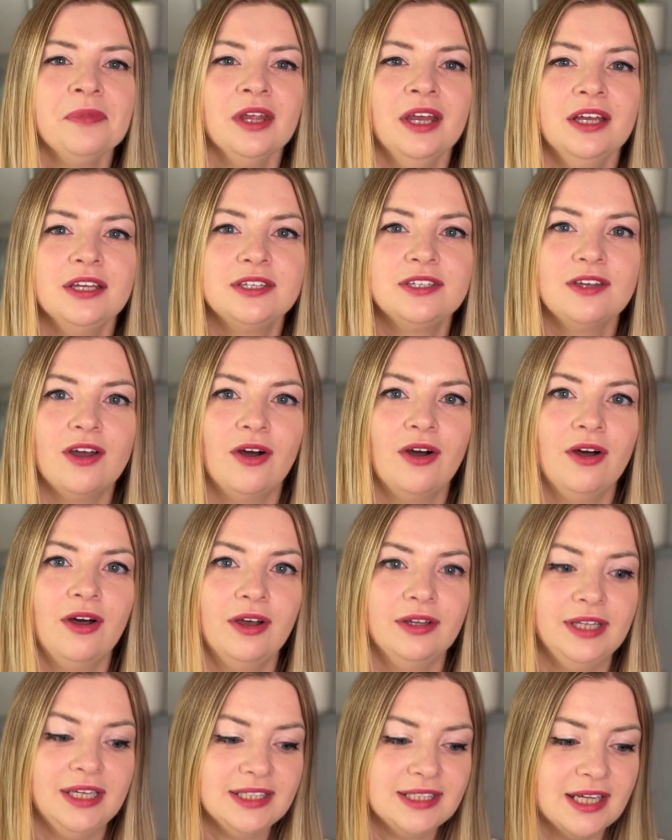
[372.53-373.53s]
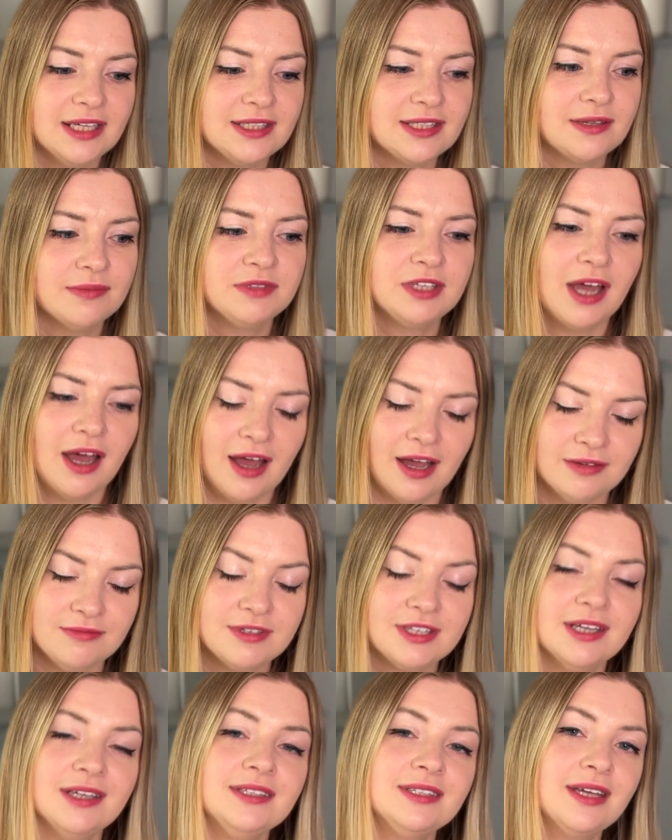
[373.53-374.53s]
So they said
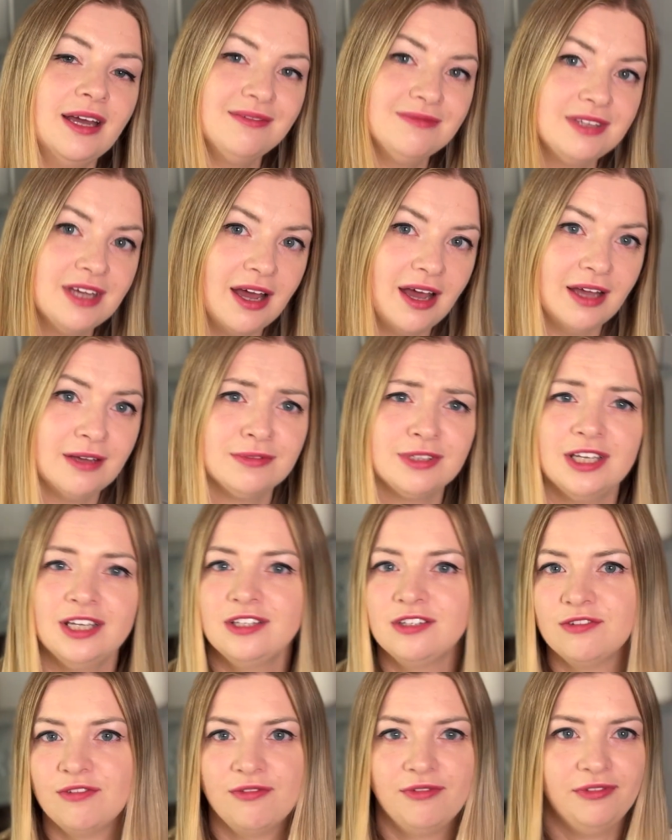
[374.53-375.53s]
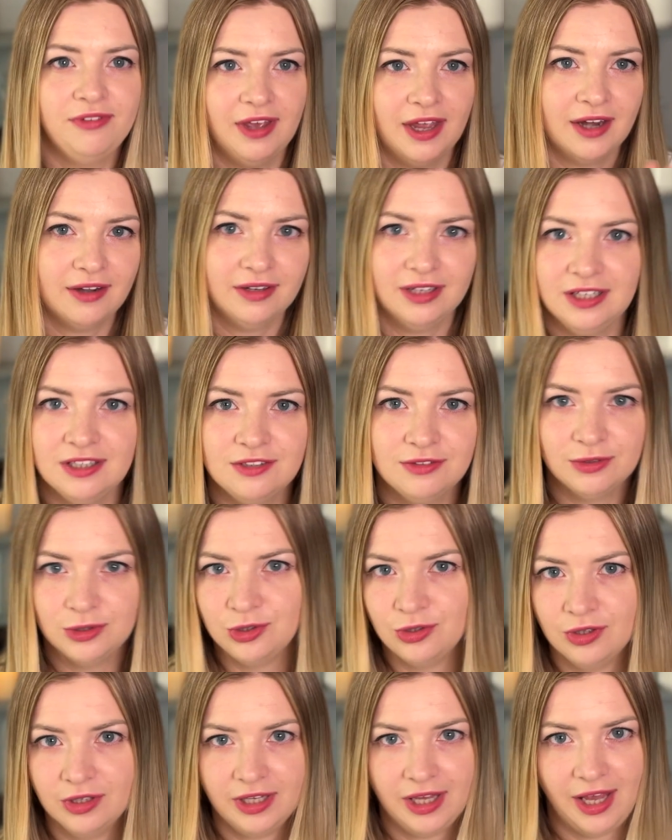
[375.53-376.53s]
sometimes it's very
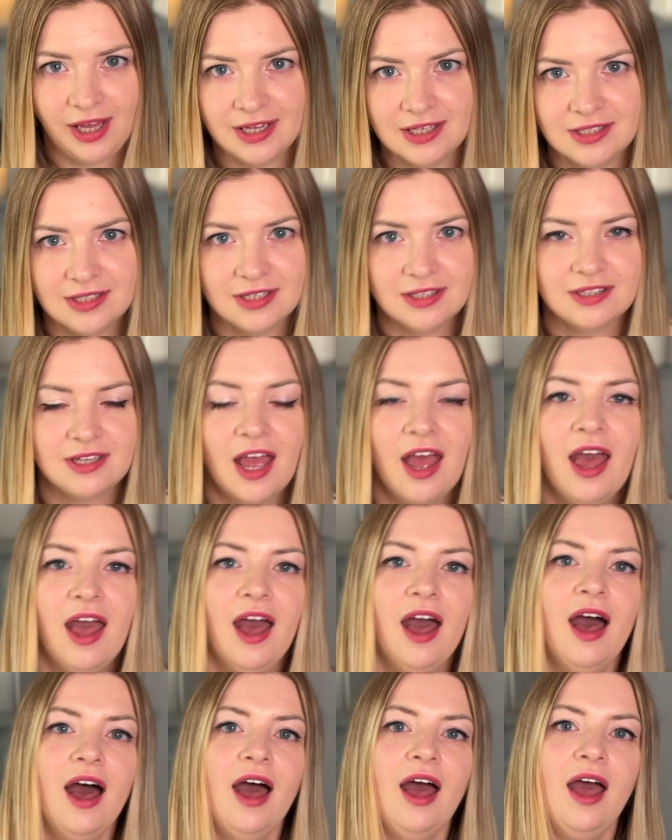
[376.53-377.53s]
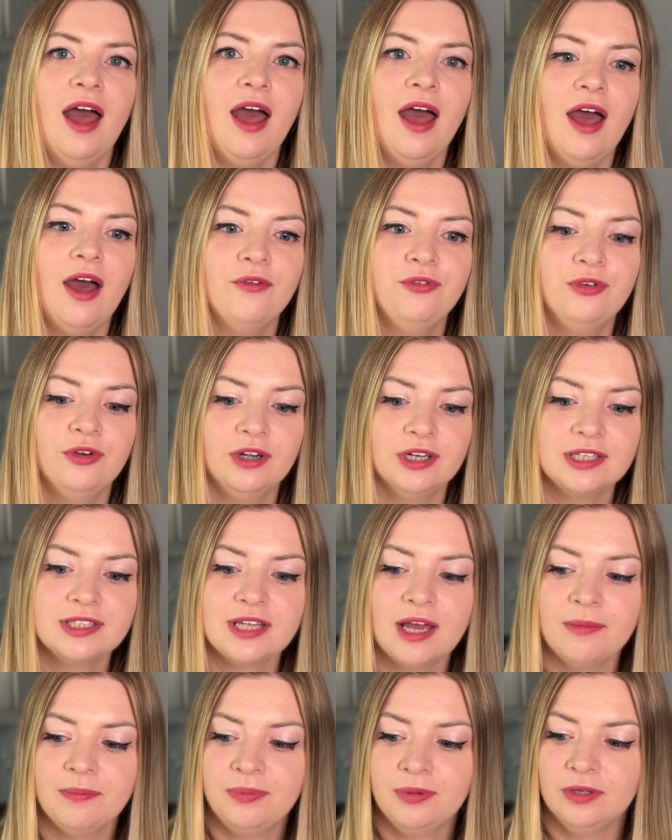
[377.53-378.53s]
individual cases. For
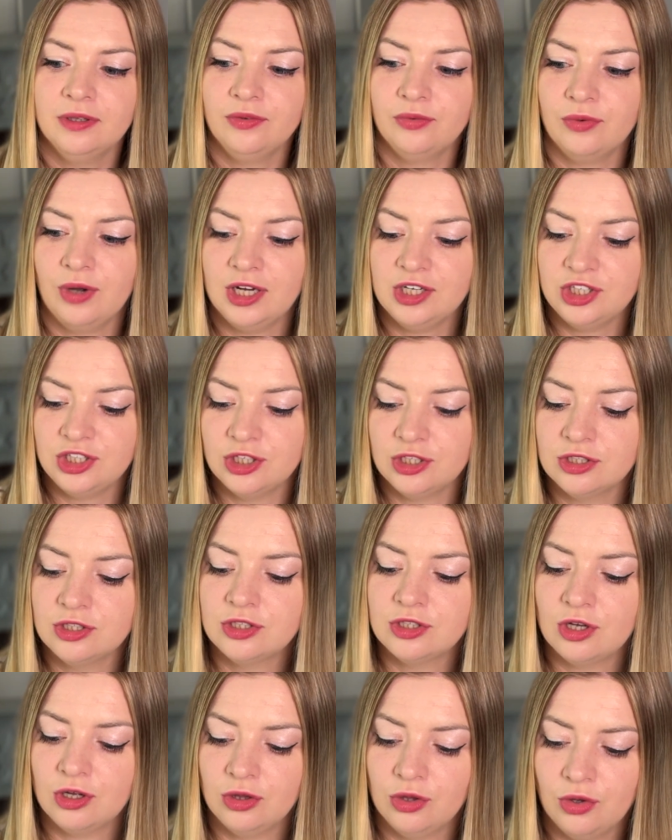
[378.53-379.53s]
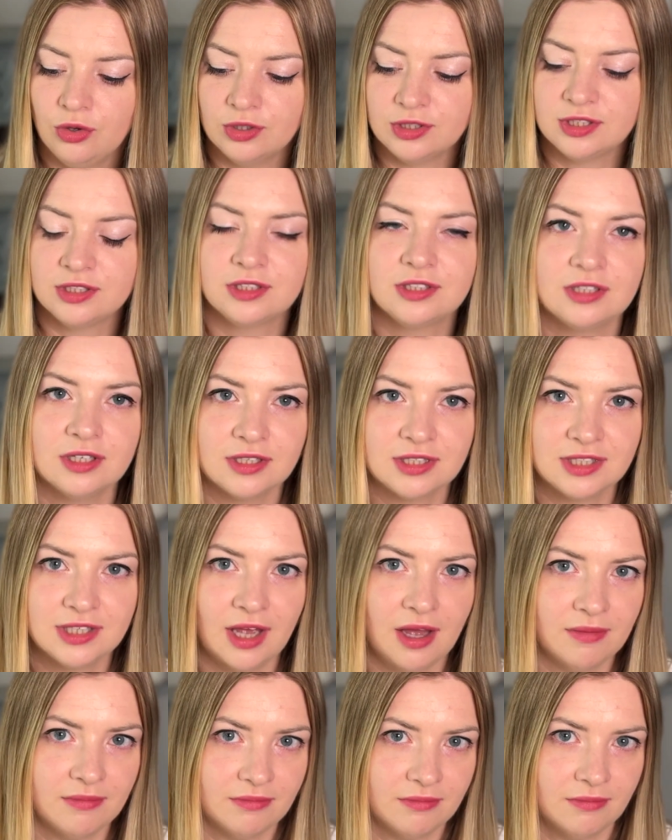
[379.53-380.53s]
example, Russians lost
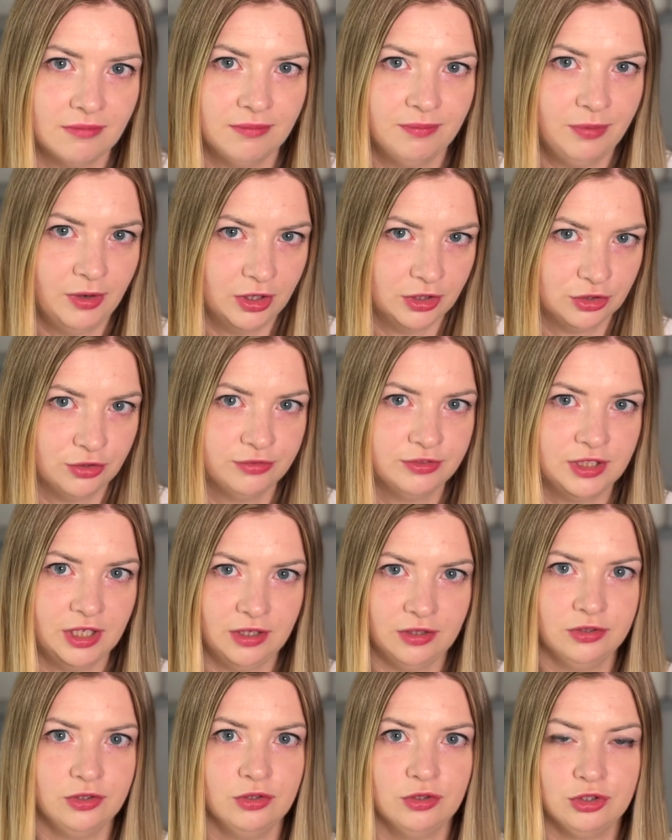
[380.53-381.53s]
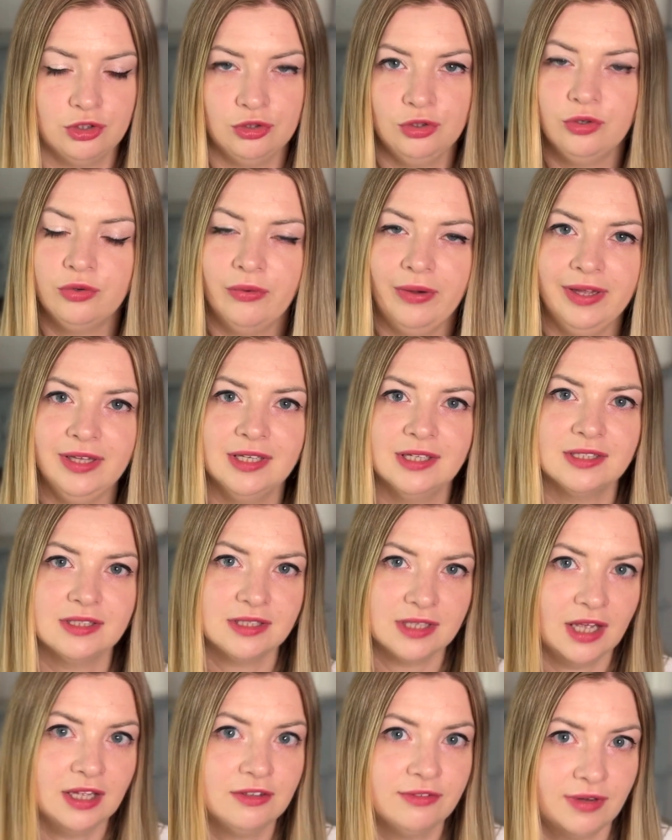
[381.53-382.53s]
some part of territory, so
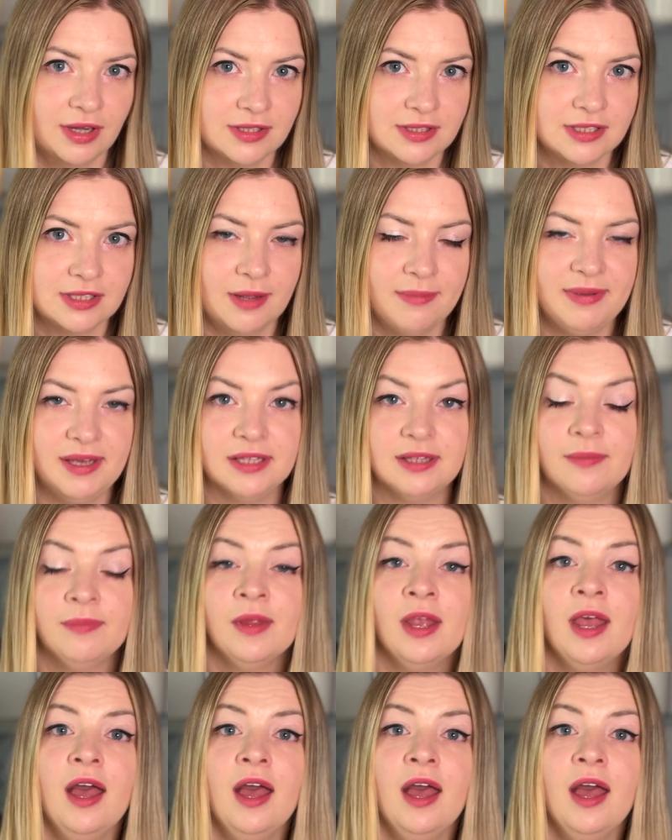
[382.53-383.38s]
Ukrainians advance a bit.